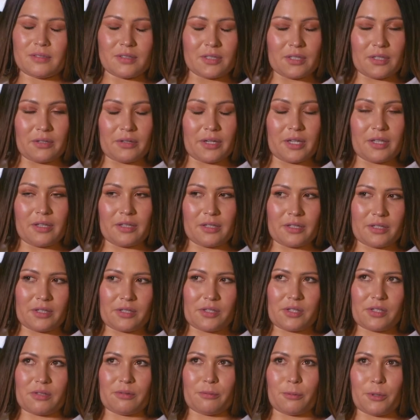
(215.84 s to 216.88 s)
Oh, I think
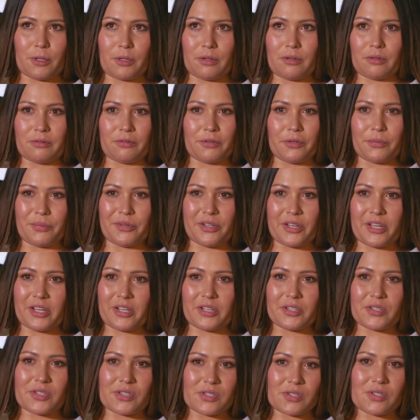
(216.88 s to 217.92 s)
it's a wonderful
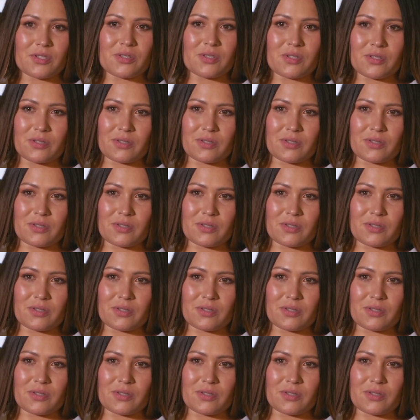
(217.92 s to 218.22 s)
place.